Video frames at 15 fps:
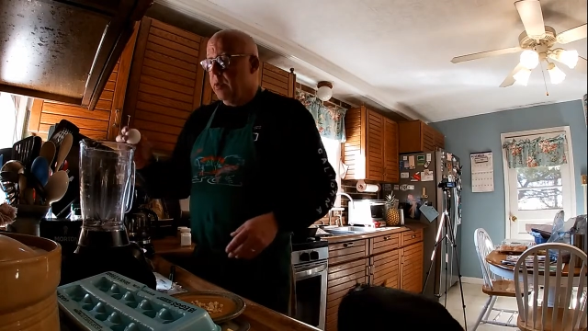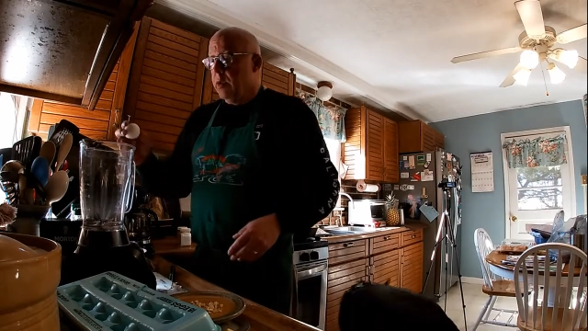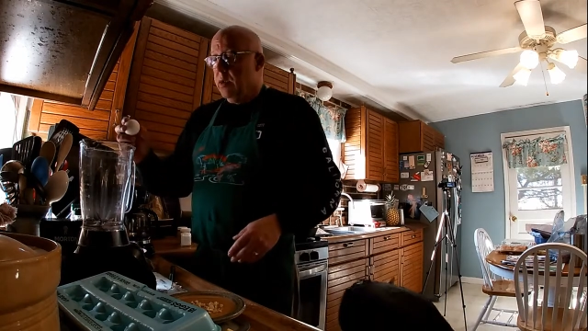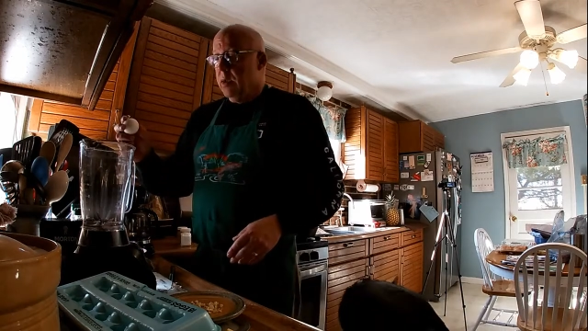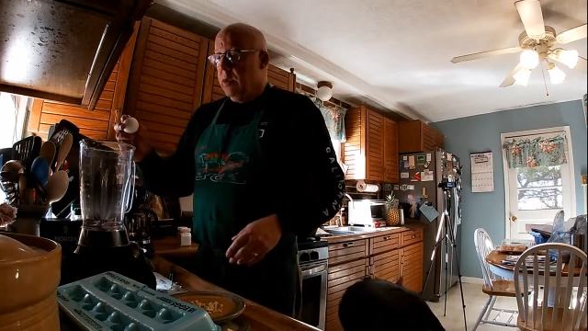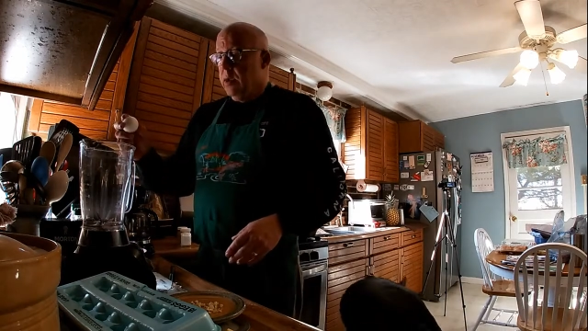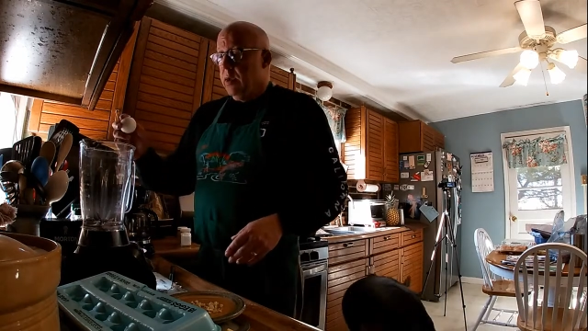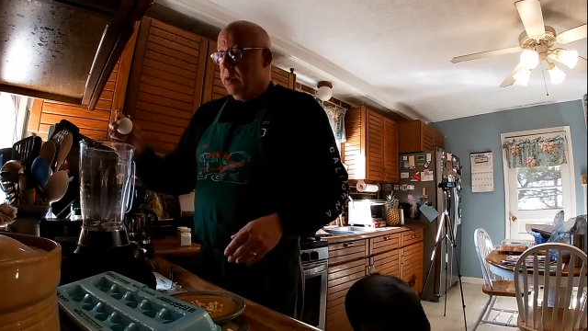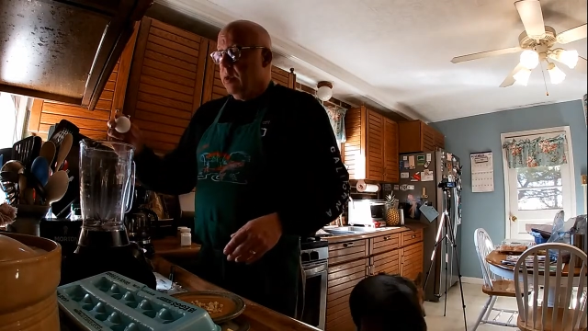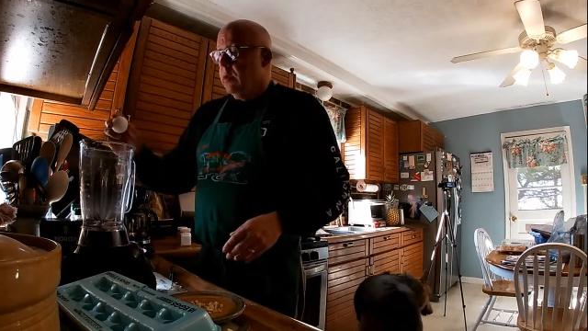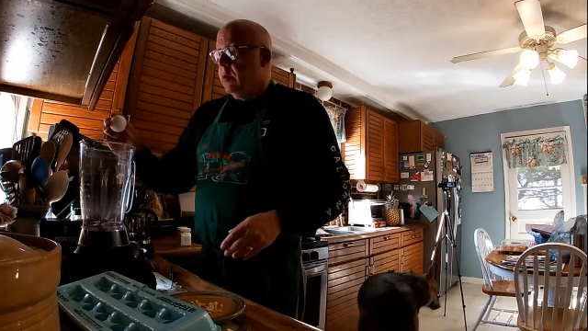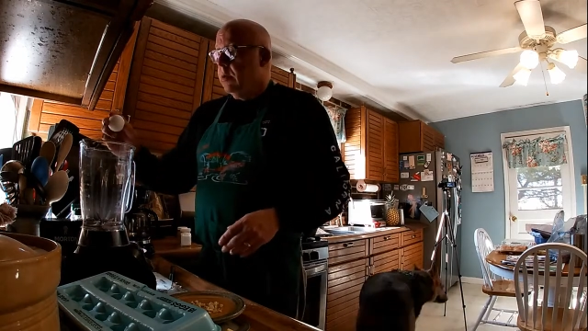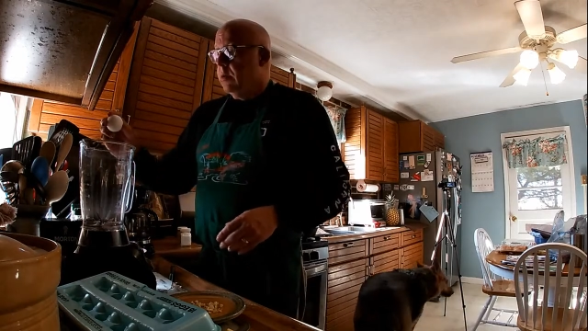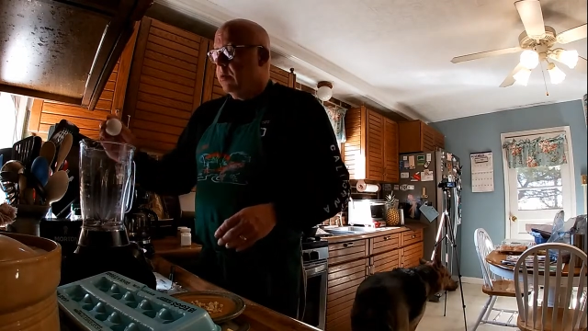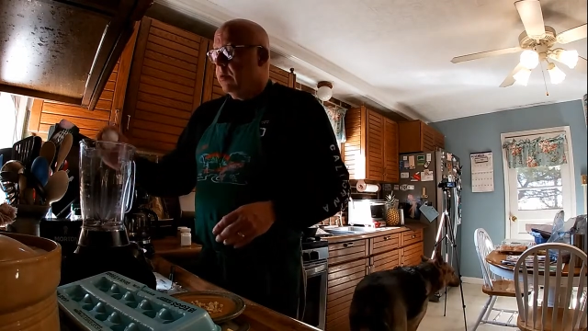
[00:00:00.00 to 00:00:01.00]

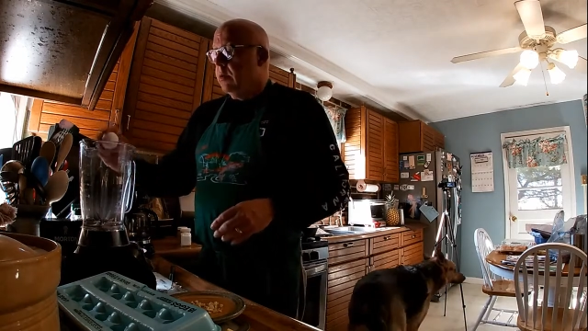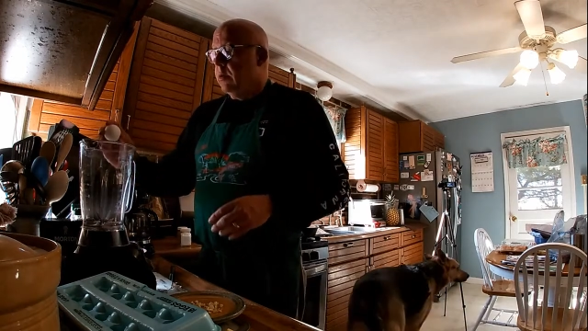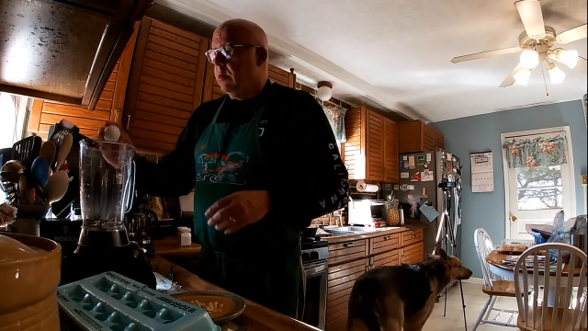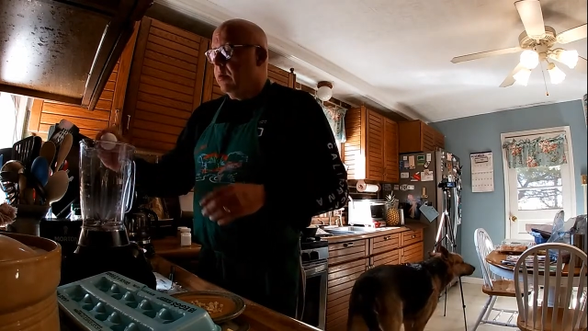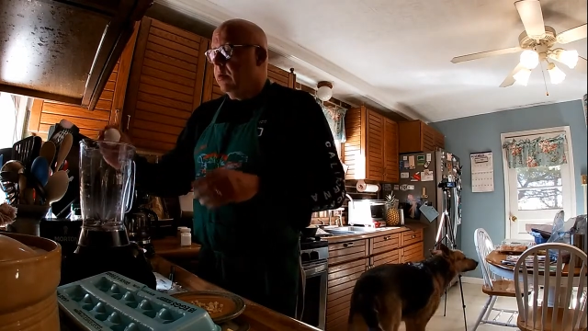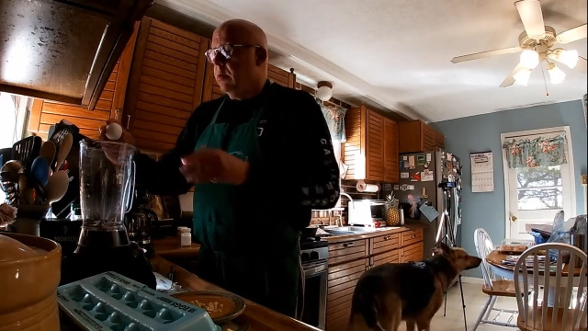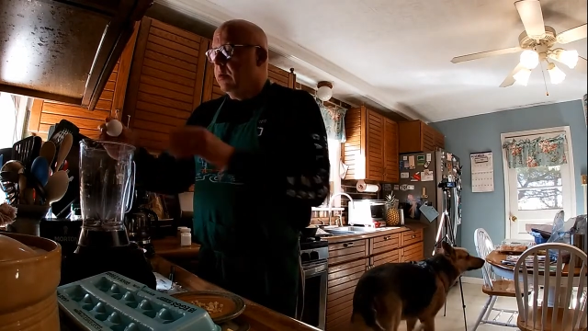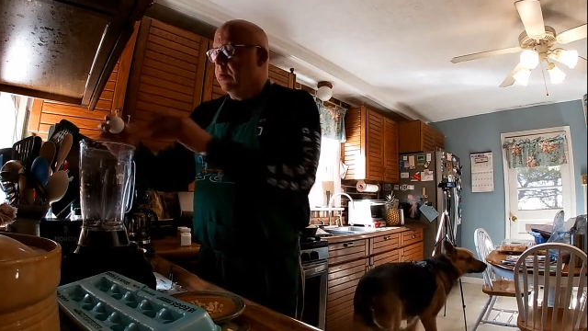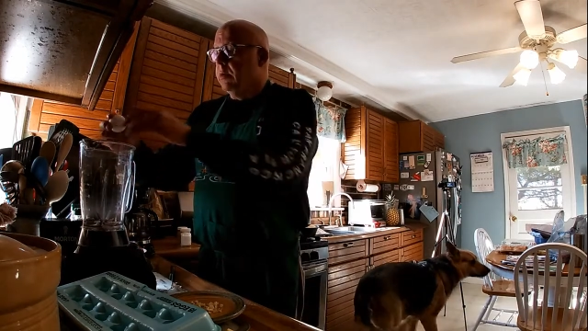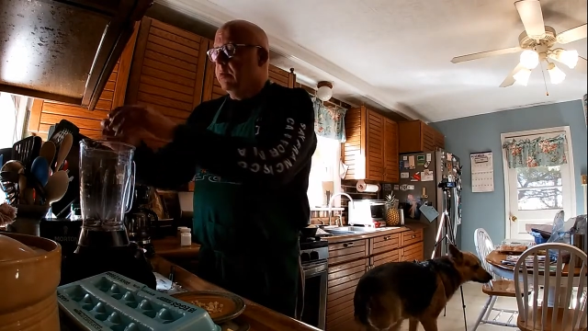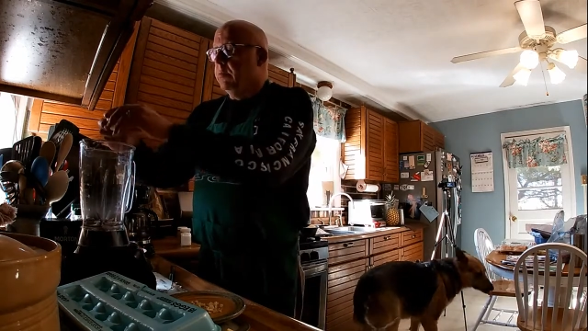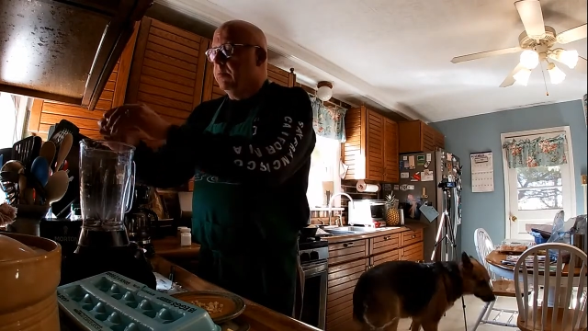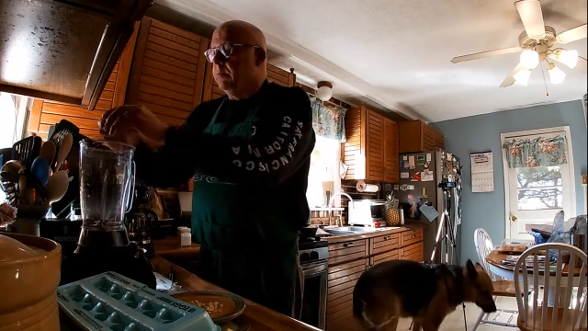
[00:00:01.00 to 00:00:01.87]
(silence)